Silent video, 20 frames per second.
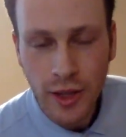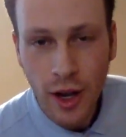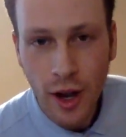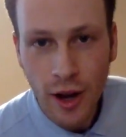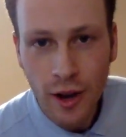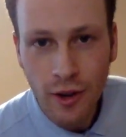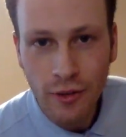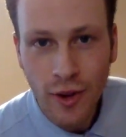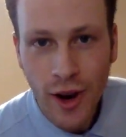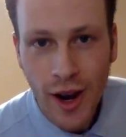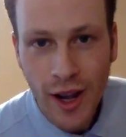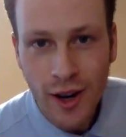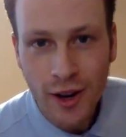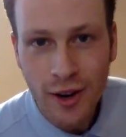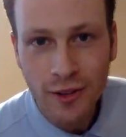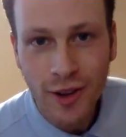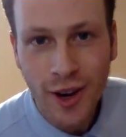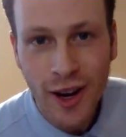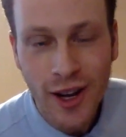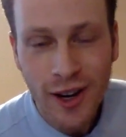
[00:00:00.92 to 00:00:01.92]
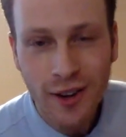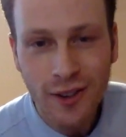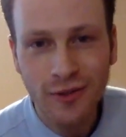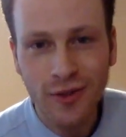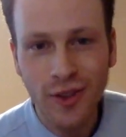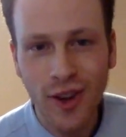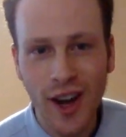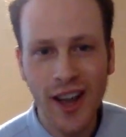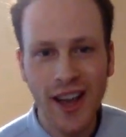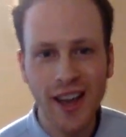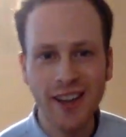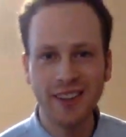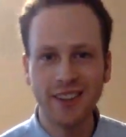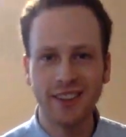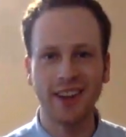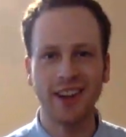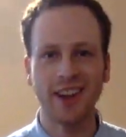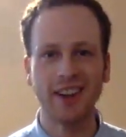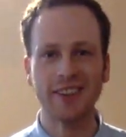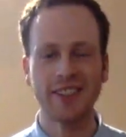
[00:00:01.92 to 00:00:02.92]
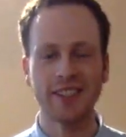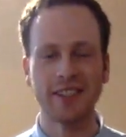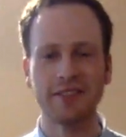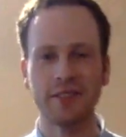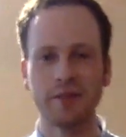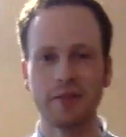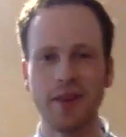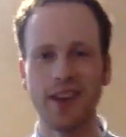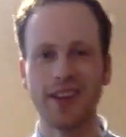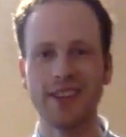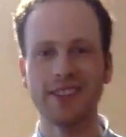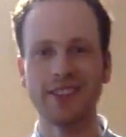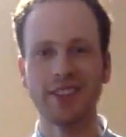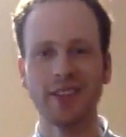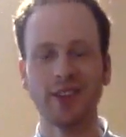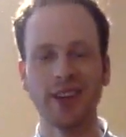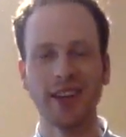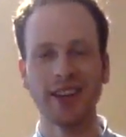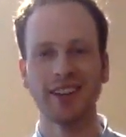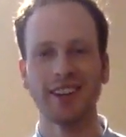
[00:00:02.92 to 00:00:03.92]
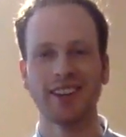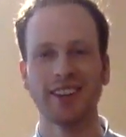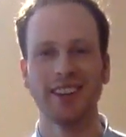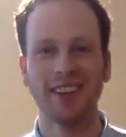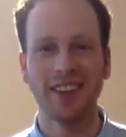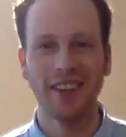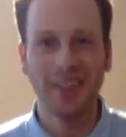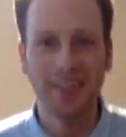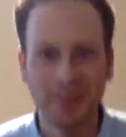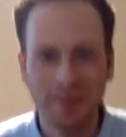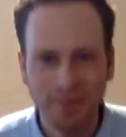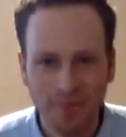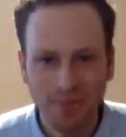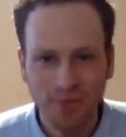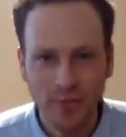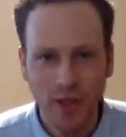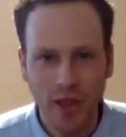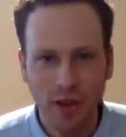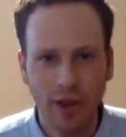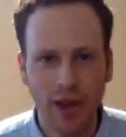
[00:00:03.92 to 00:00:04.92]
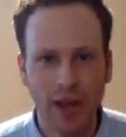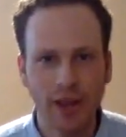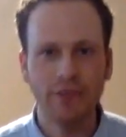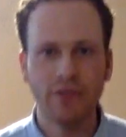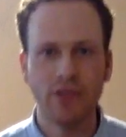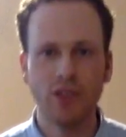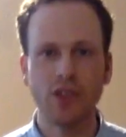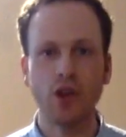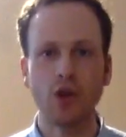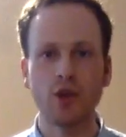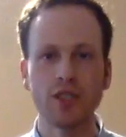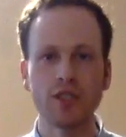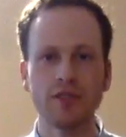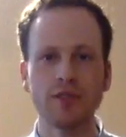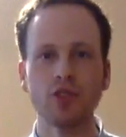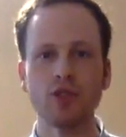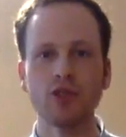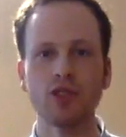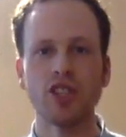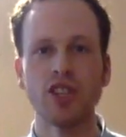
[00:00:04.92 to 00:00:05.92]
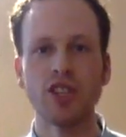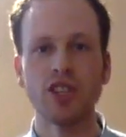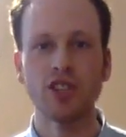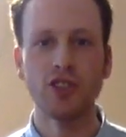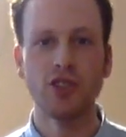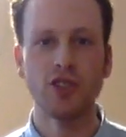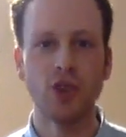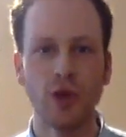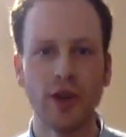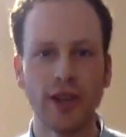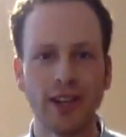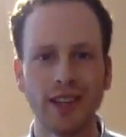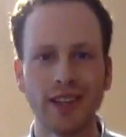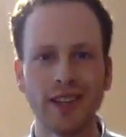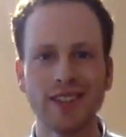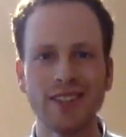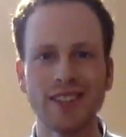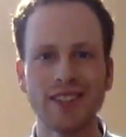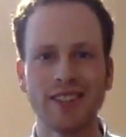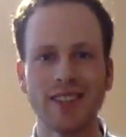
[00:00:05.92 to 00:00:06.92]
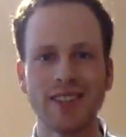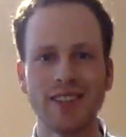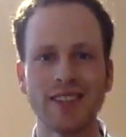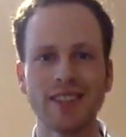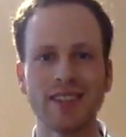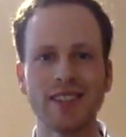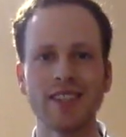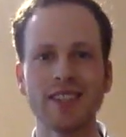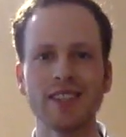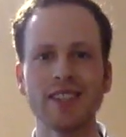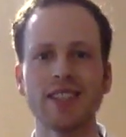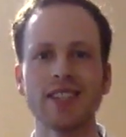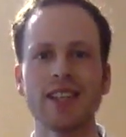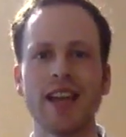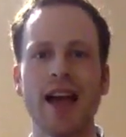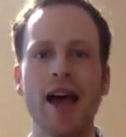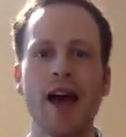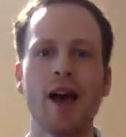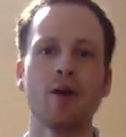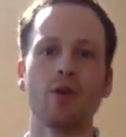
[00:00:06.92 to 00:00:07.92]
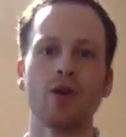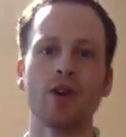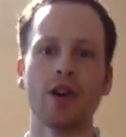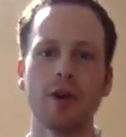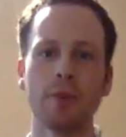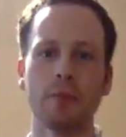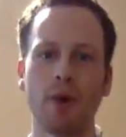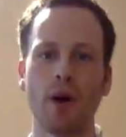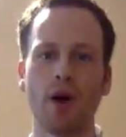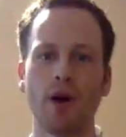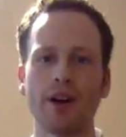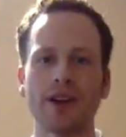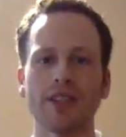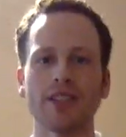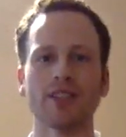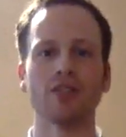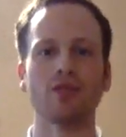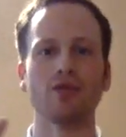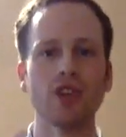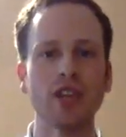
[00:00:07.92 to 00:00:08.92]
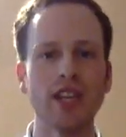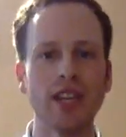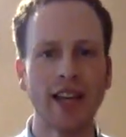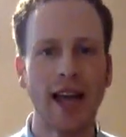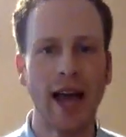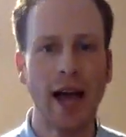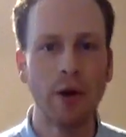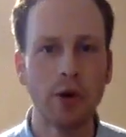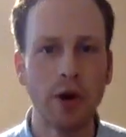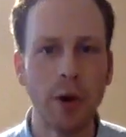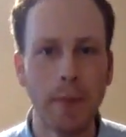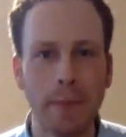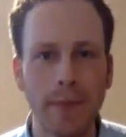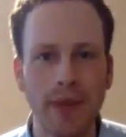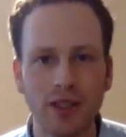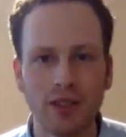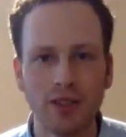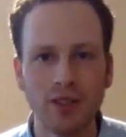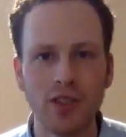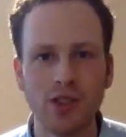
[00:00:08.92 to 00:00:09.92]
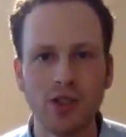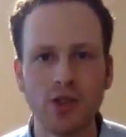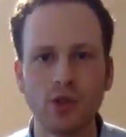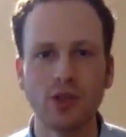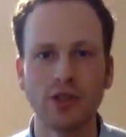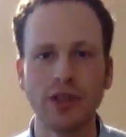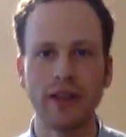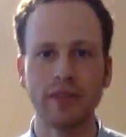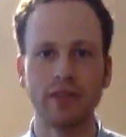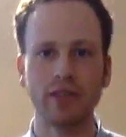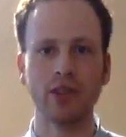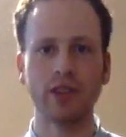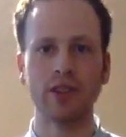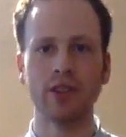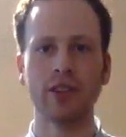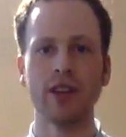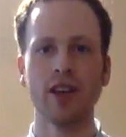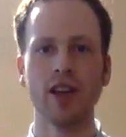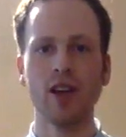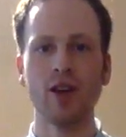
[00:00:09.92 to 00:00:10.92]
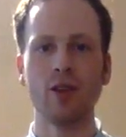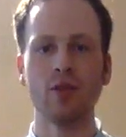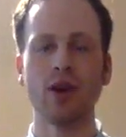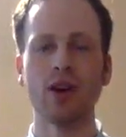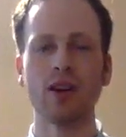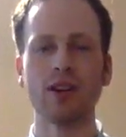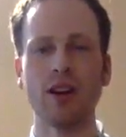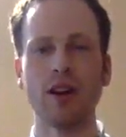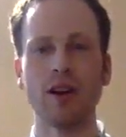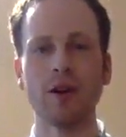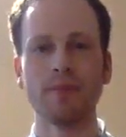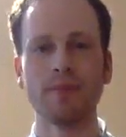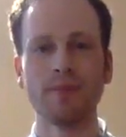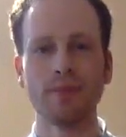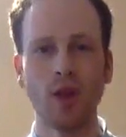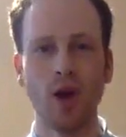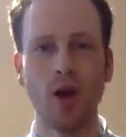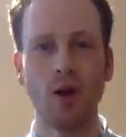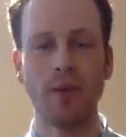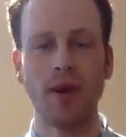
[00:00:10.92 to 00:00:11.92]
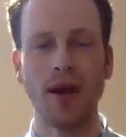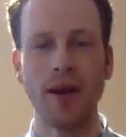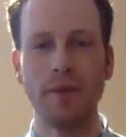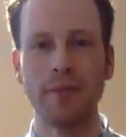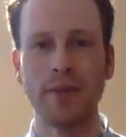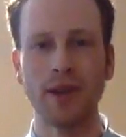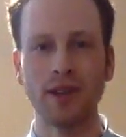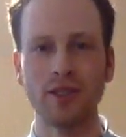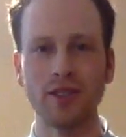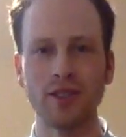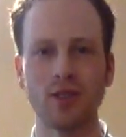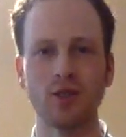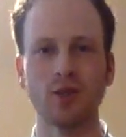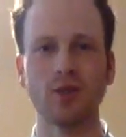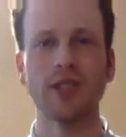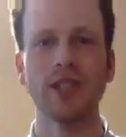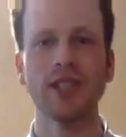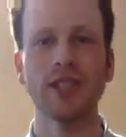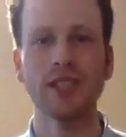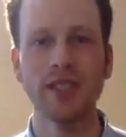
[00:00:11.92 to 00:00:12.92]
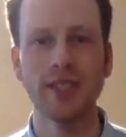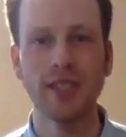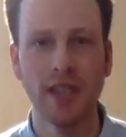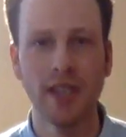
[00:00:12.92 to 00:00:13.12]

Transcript: All right, all right, all right. How's everybody doing? All right, for those of you just joining us, this is our part 3, our middle school level. Welcome, all my middle schoolers.